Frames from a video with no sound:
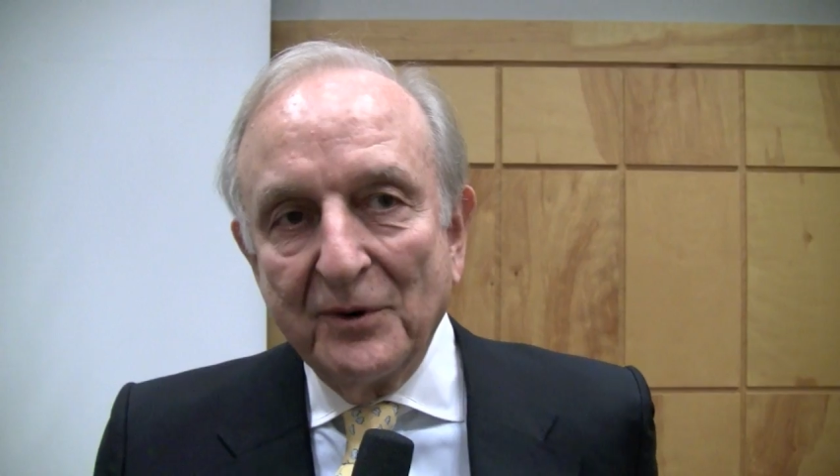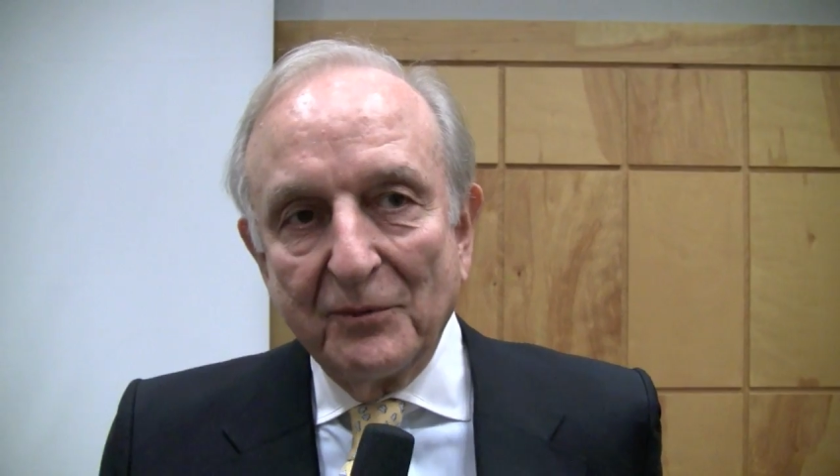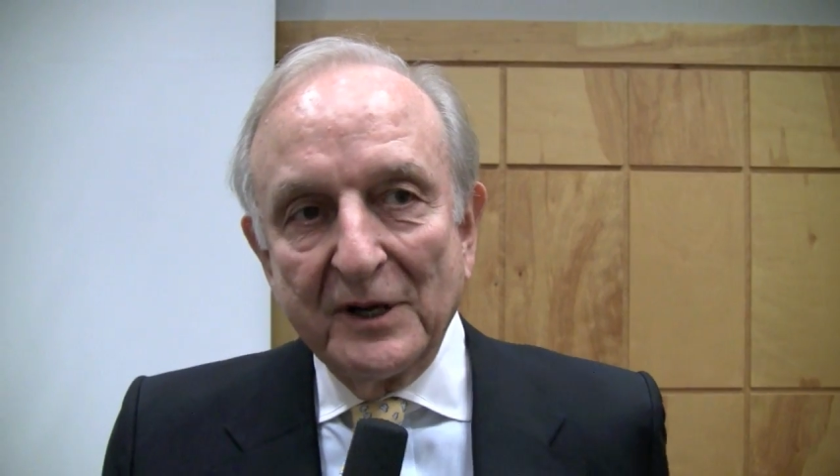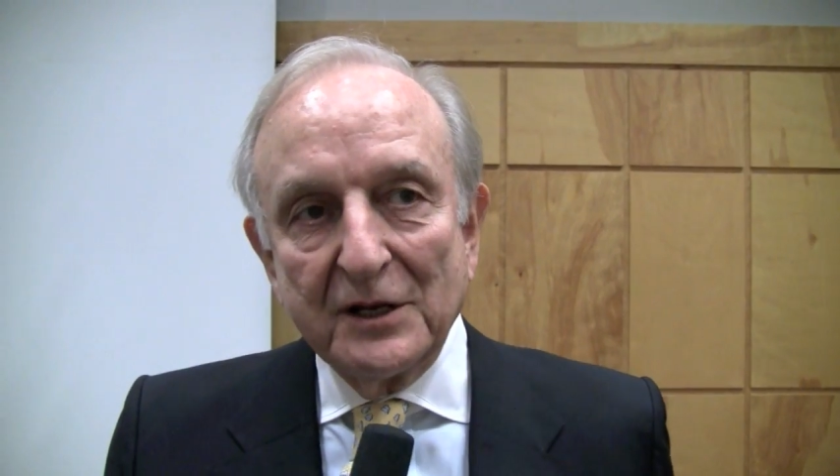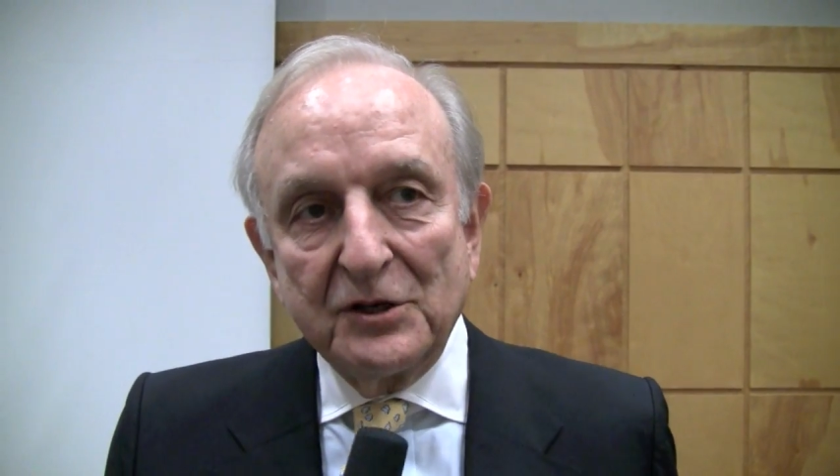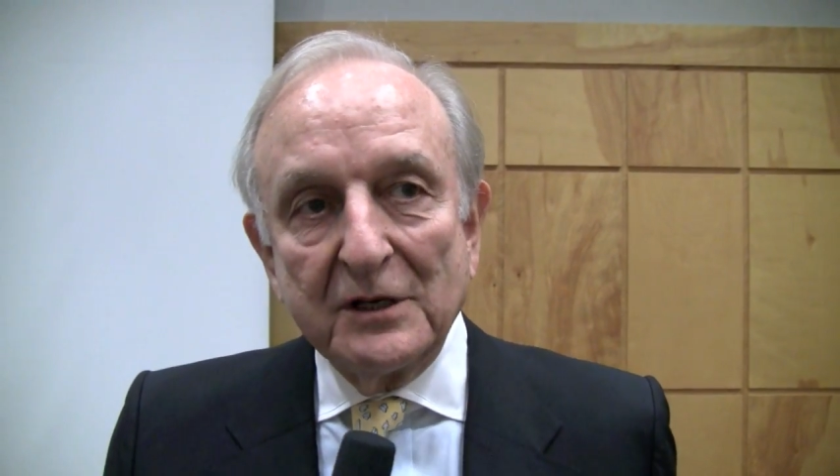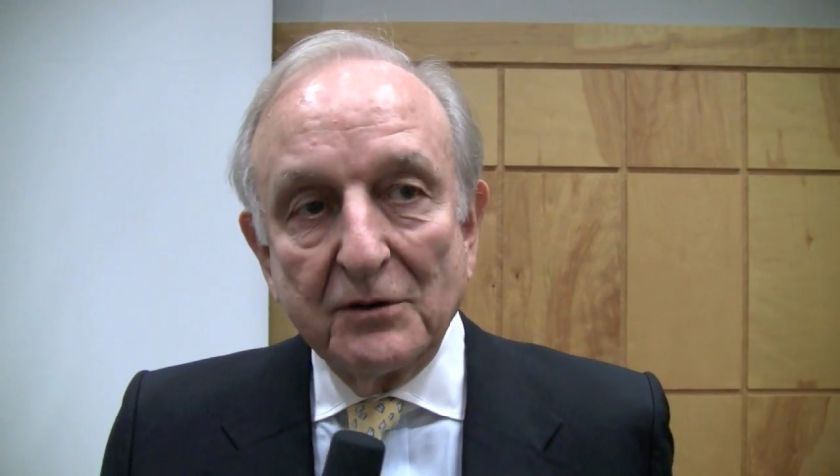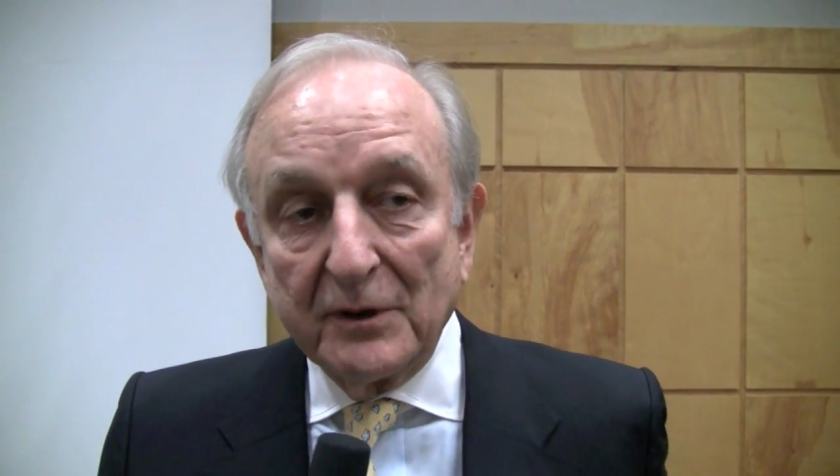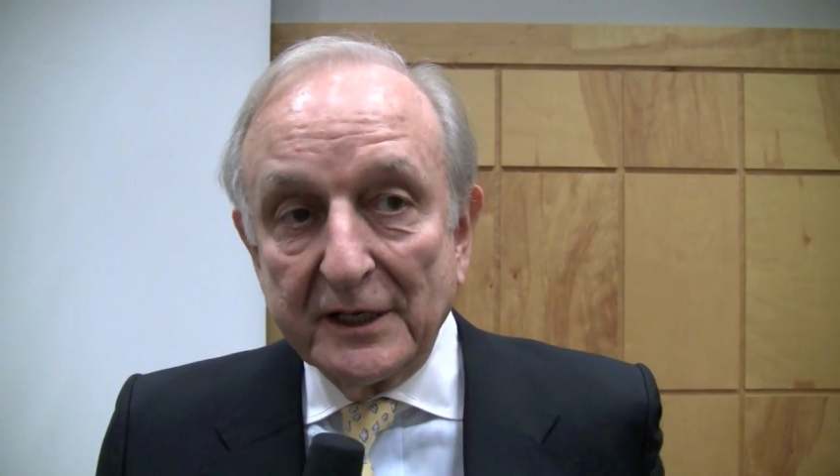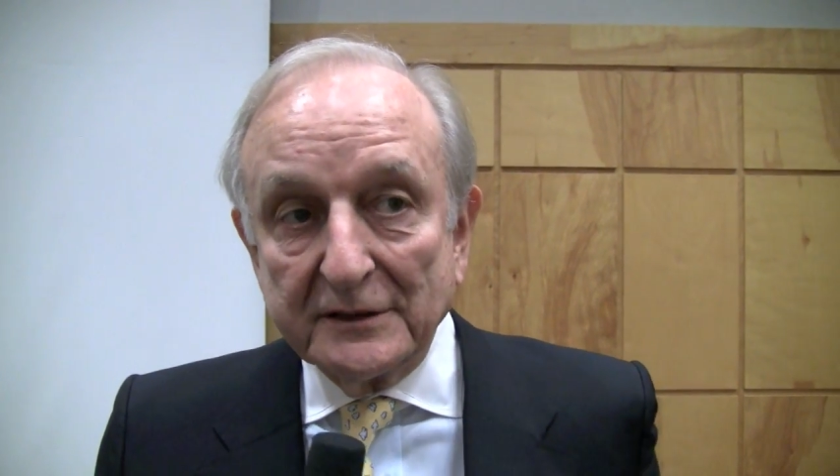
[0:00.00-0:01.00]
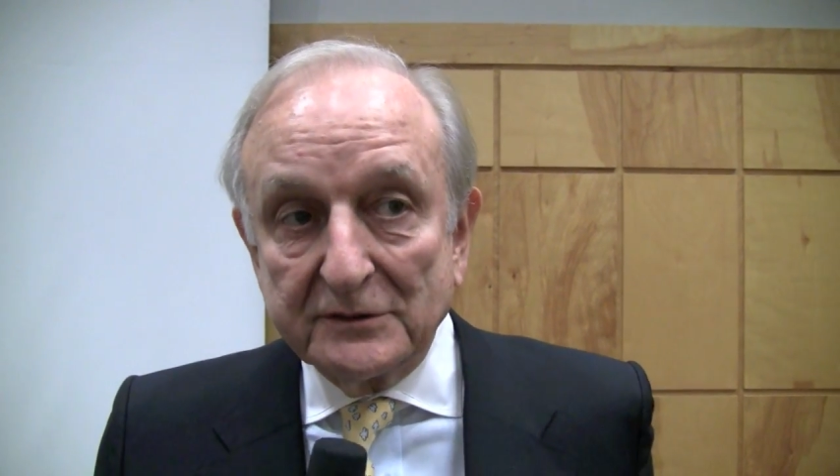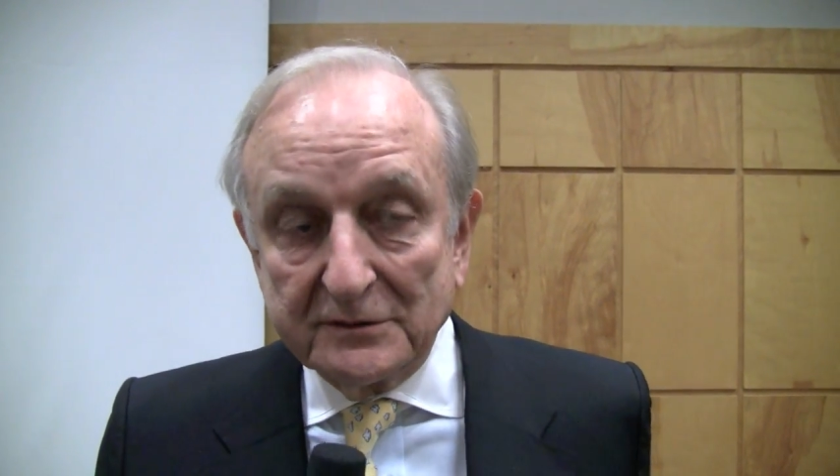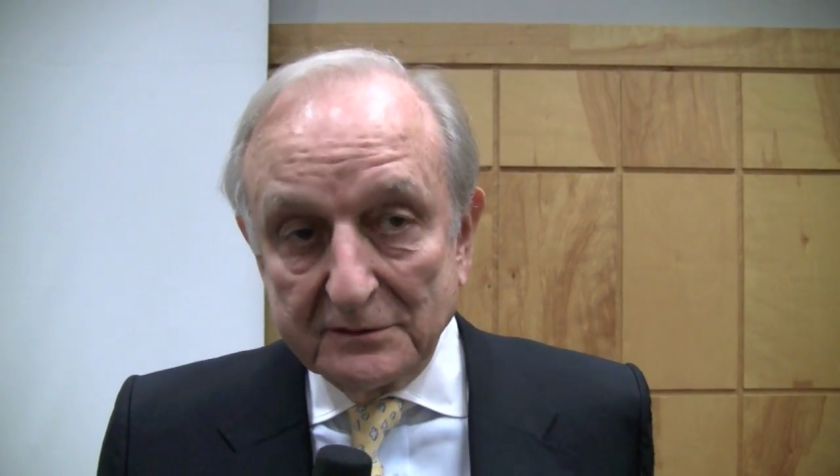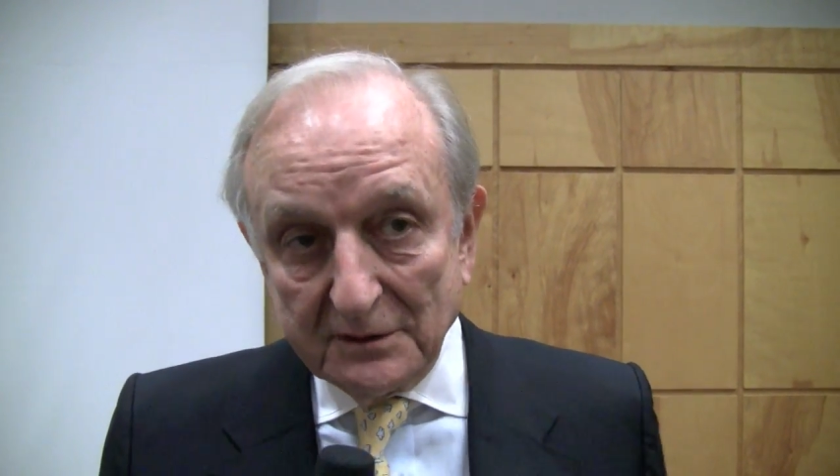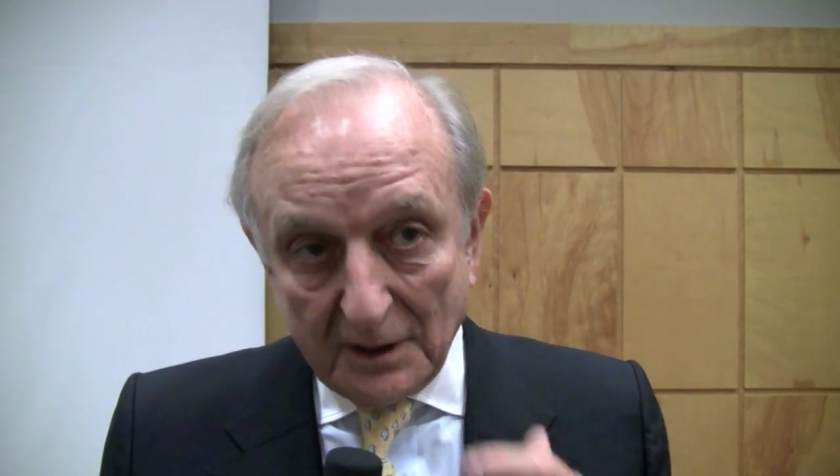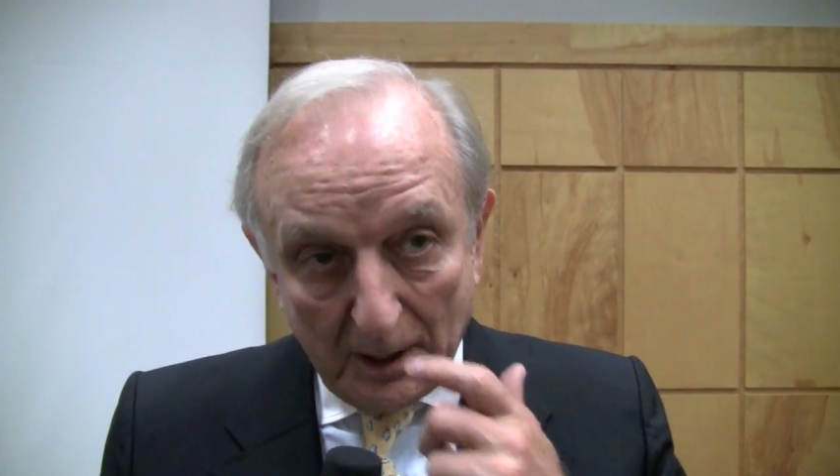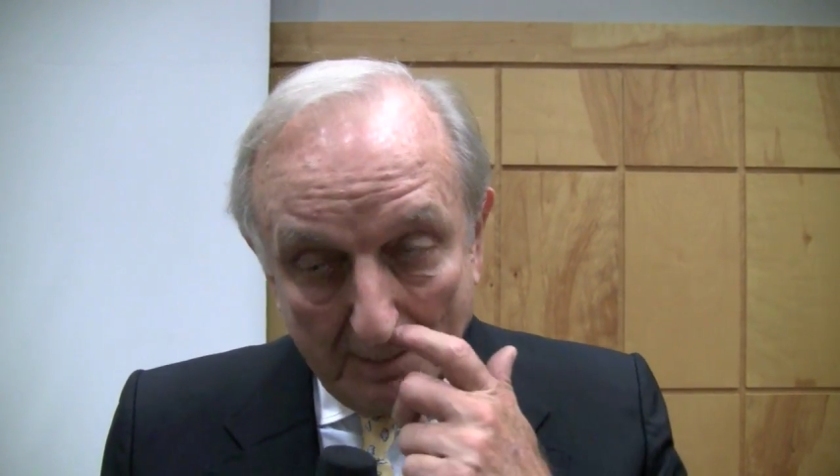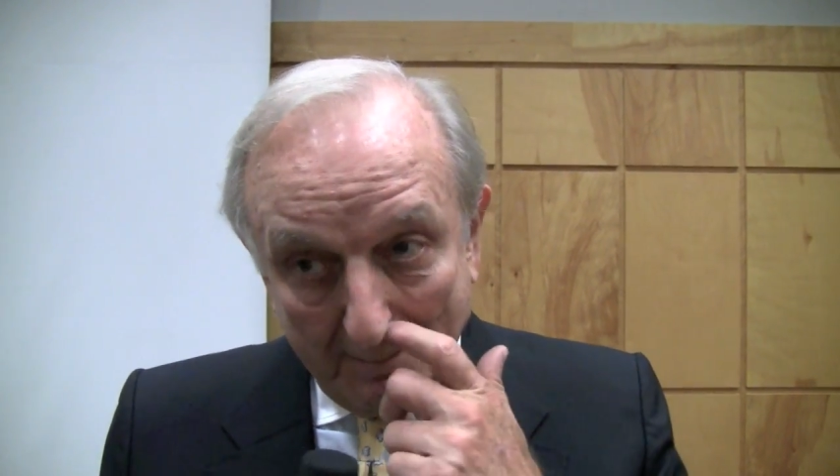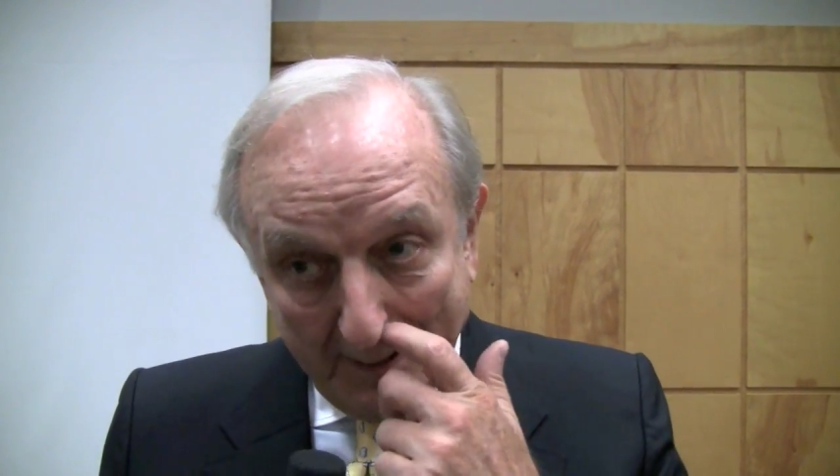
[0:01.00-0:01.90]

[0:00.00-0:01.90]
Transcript: We, we intend to raise uh,